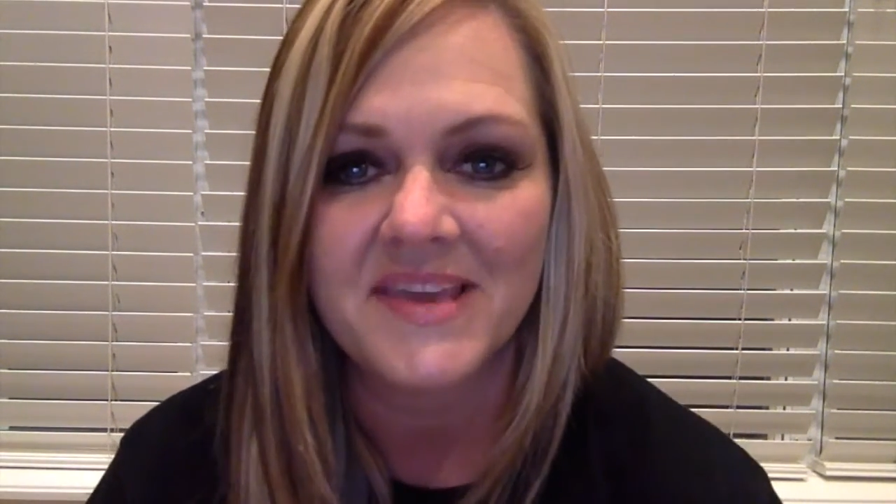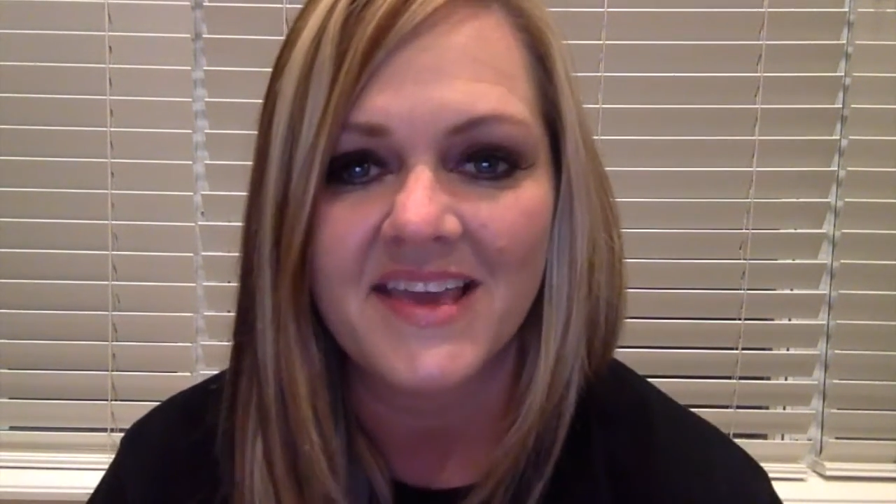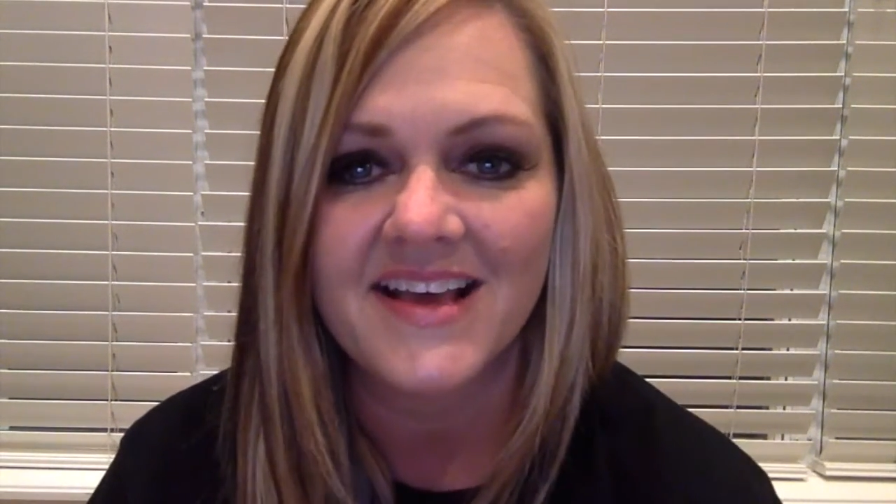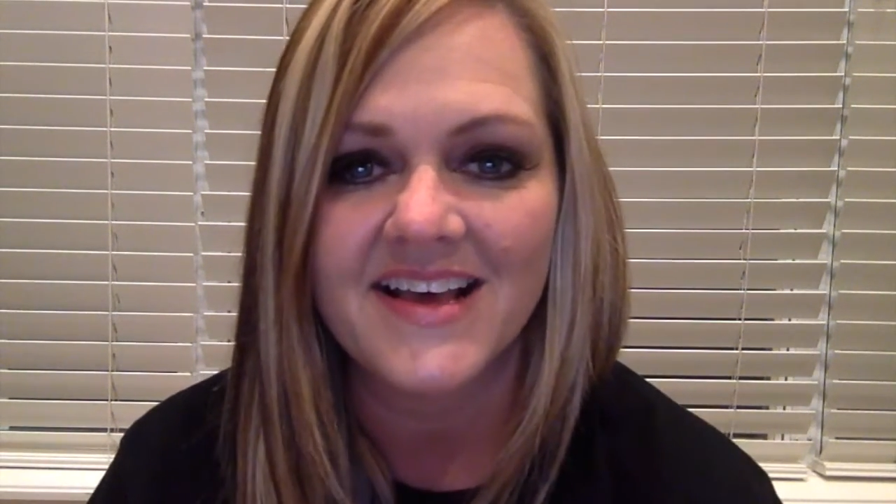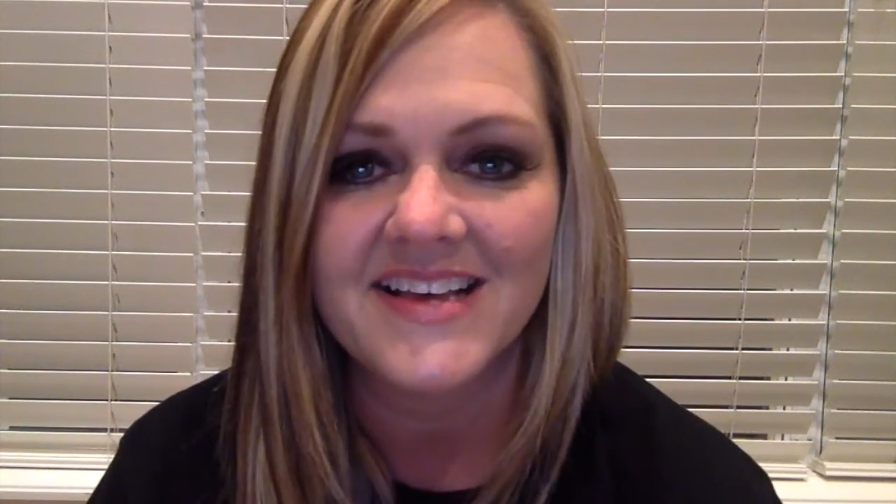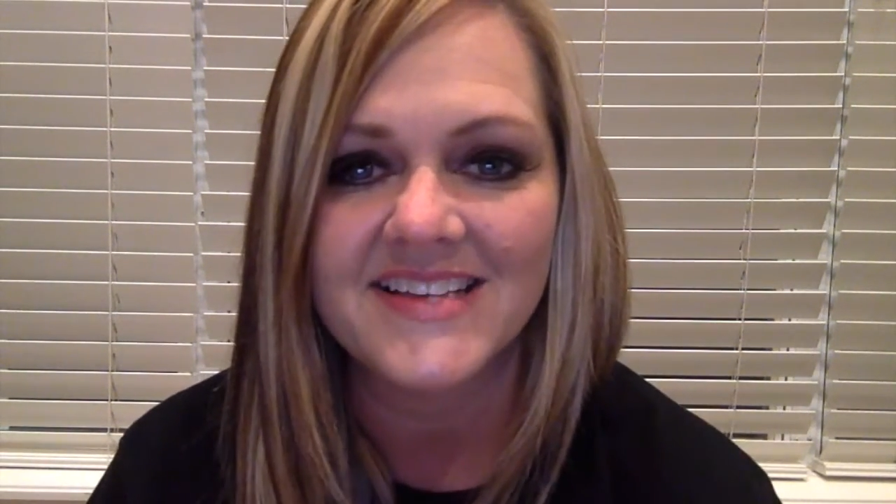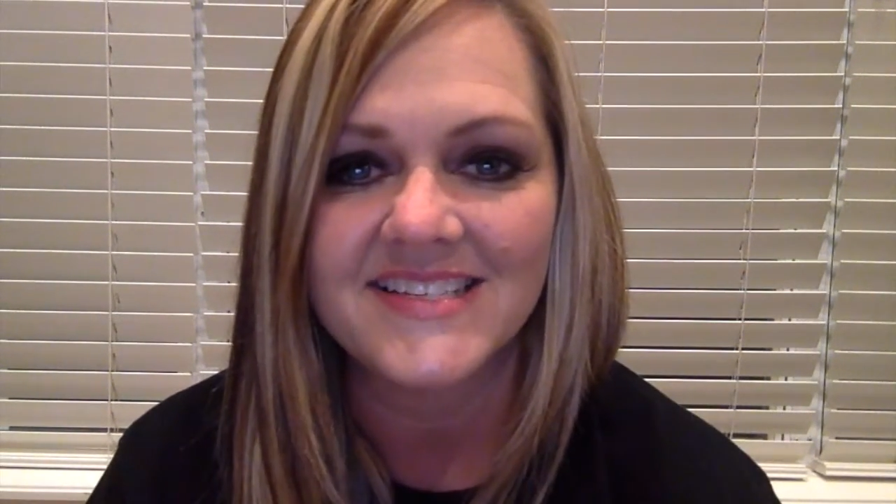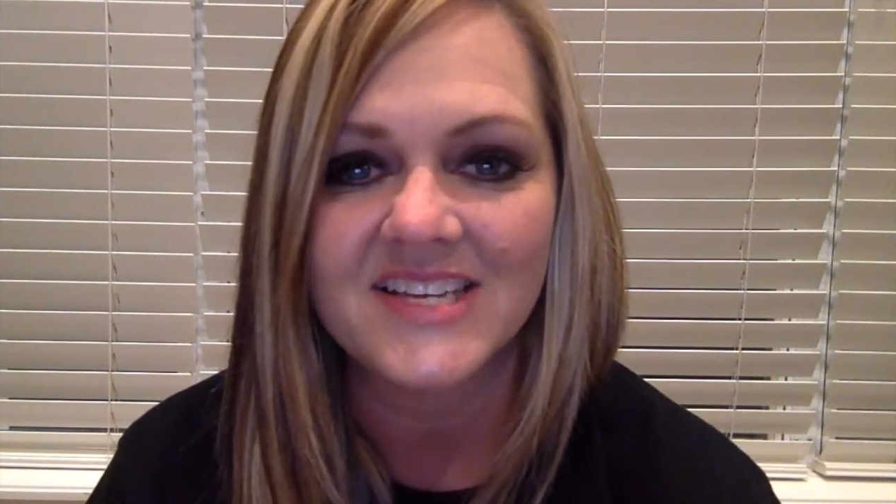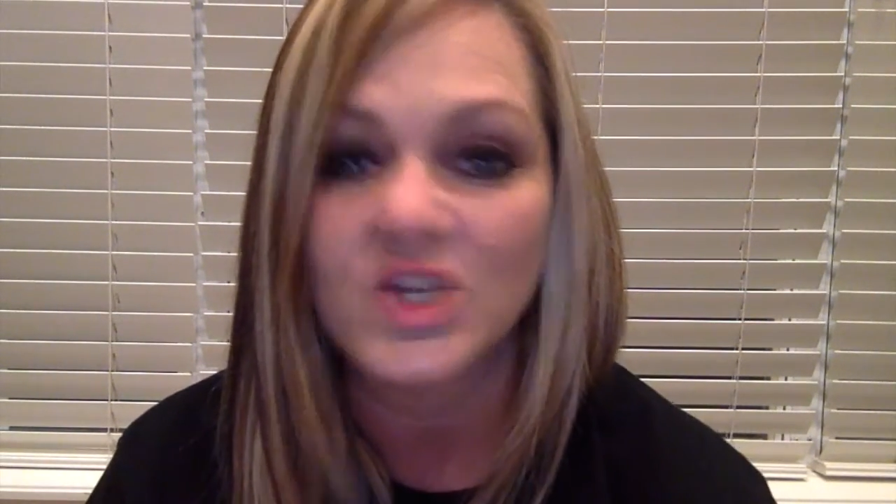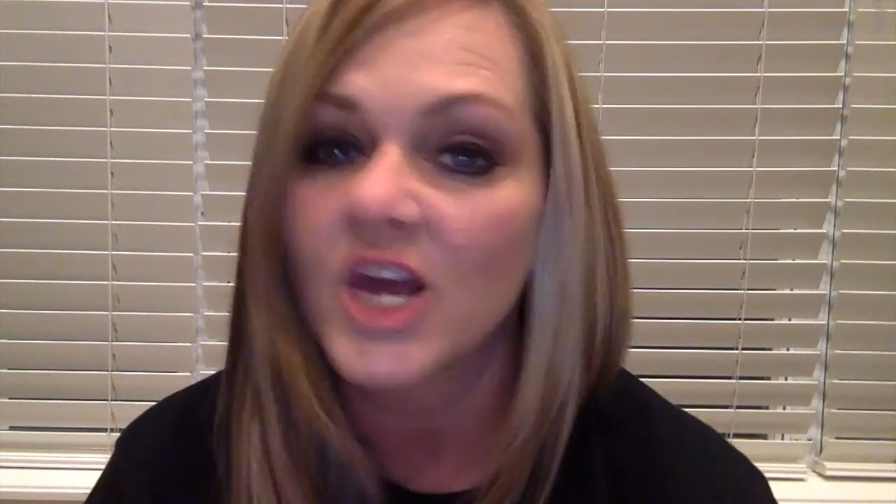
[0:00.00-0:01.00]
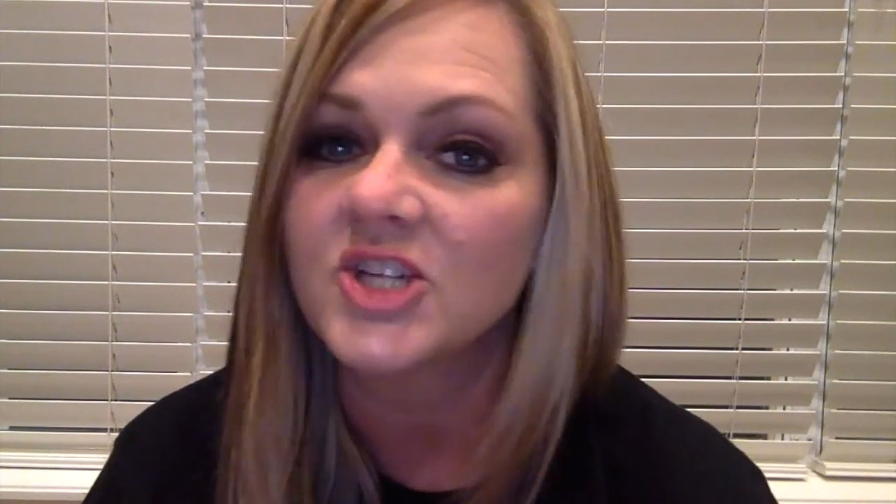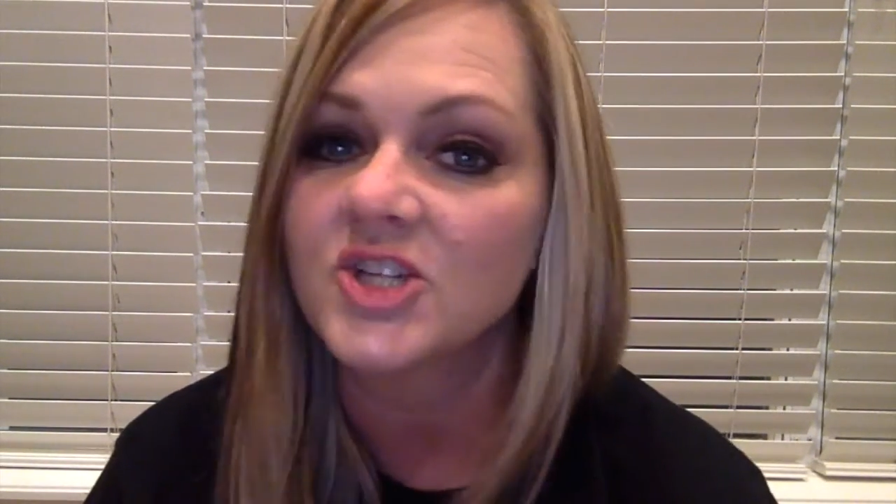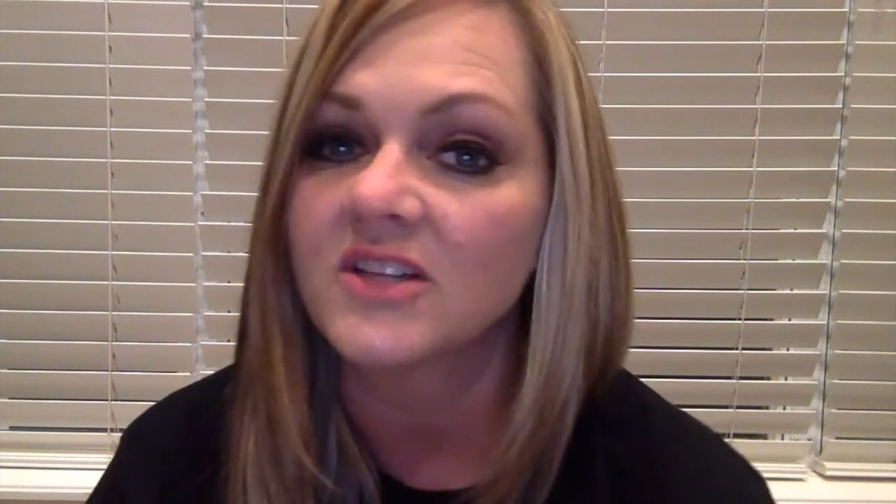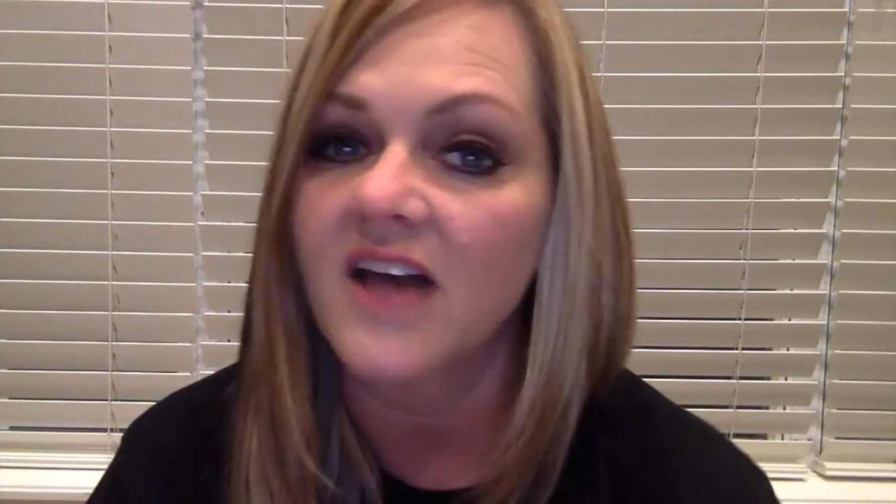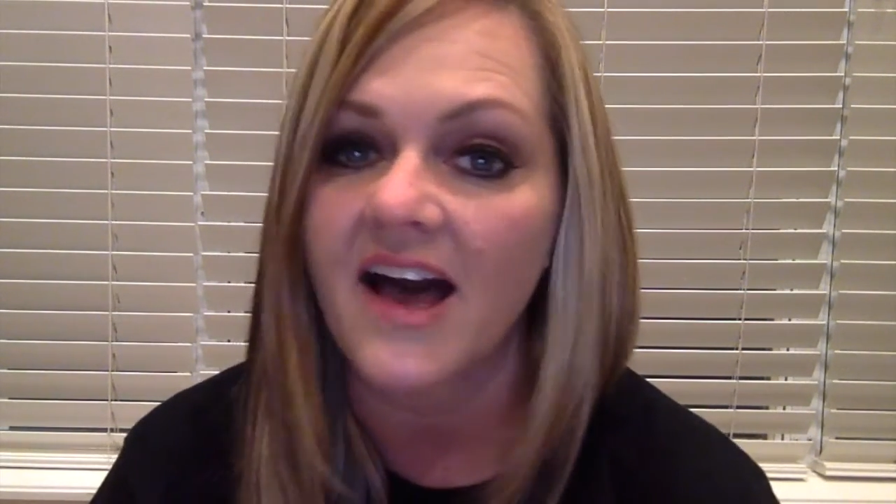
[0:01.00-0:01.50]
because they
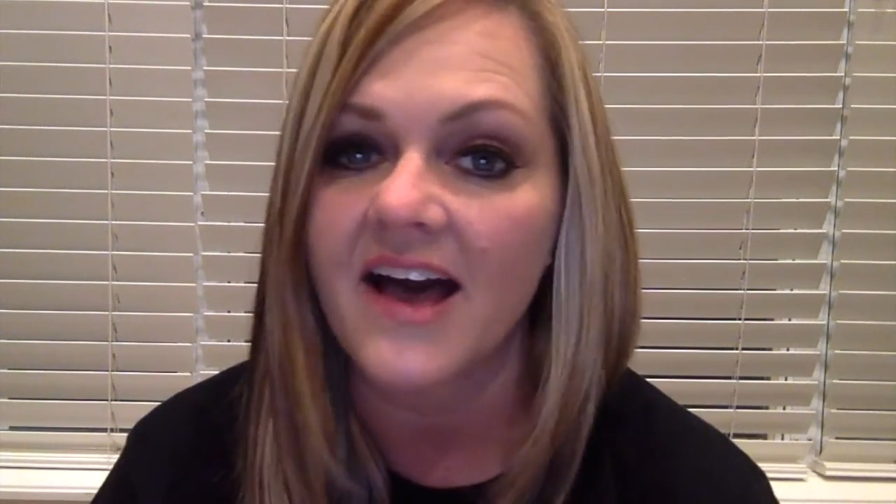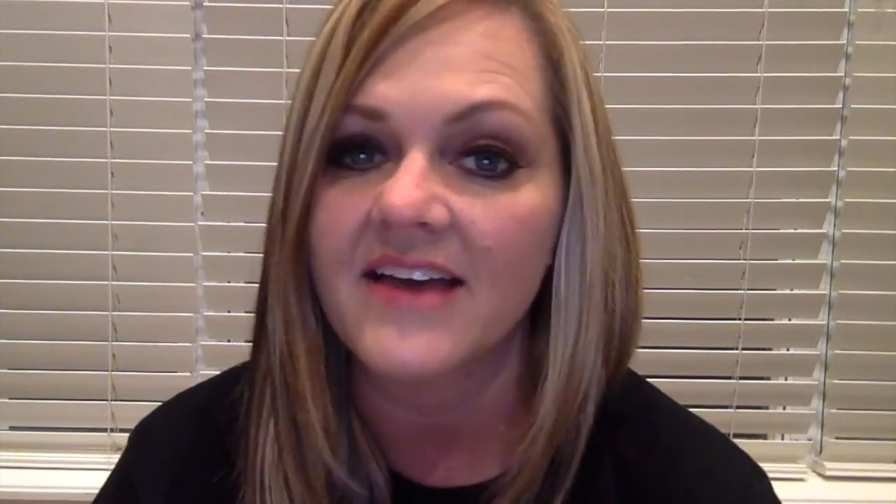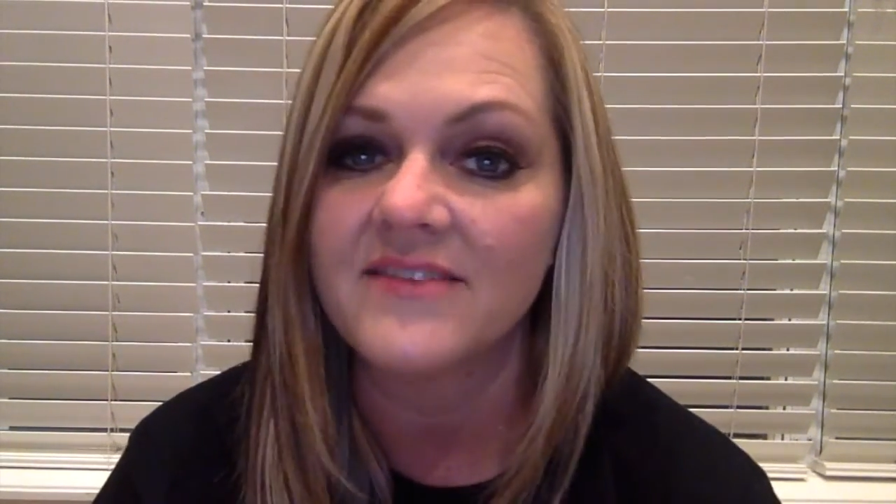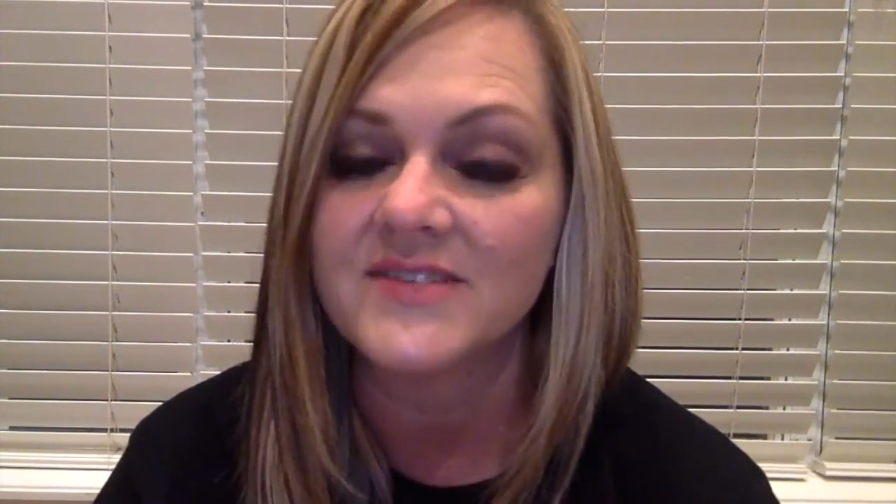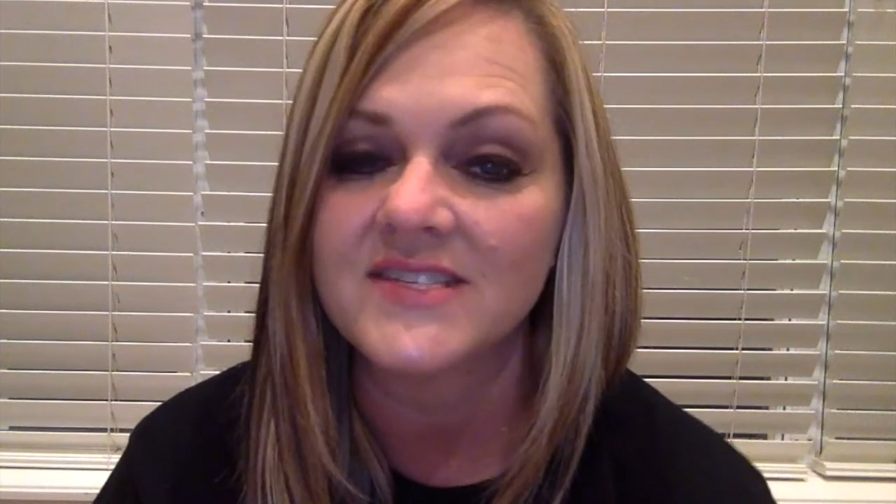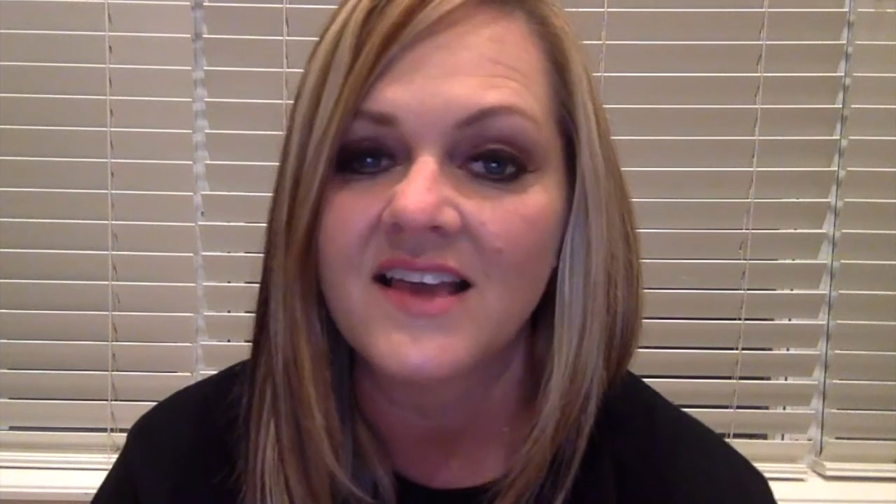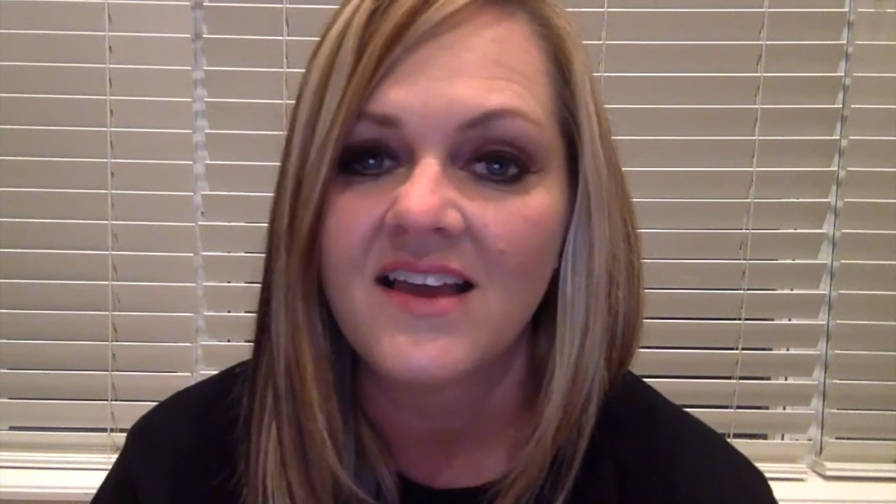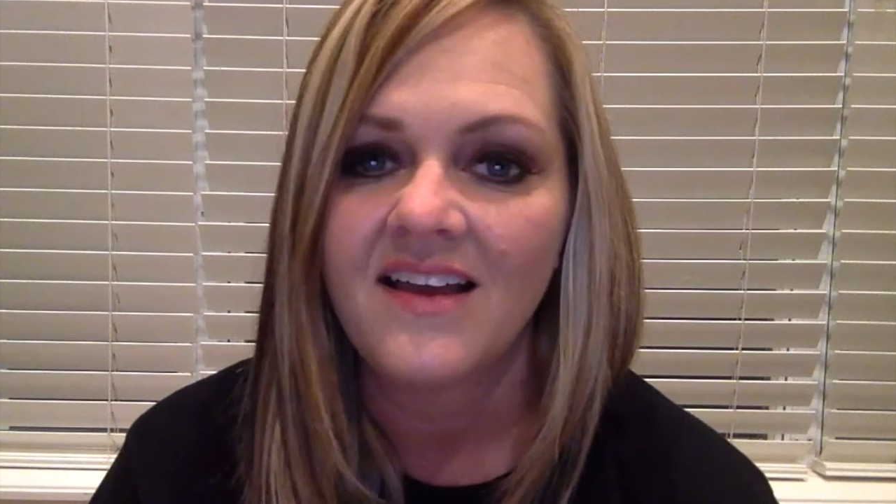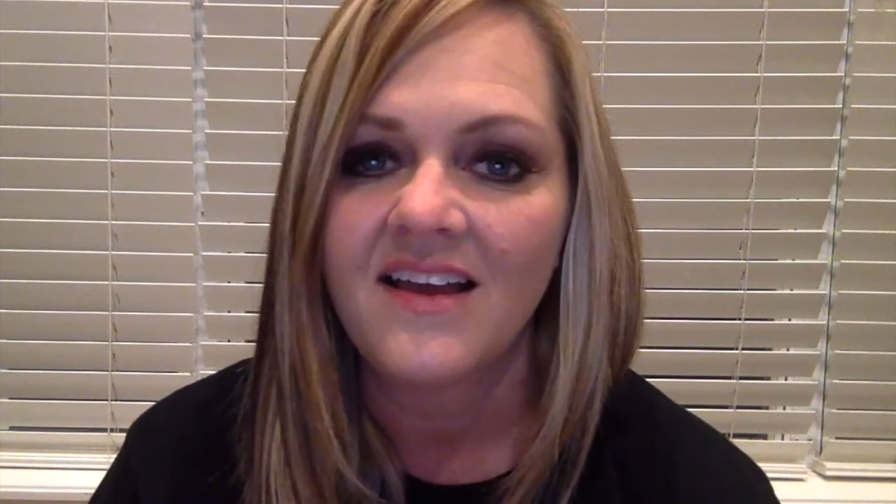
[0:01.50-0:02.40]
change the lives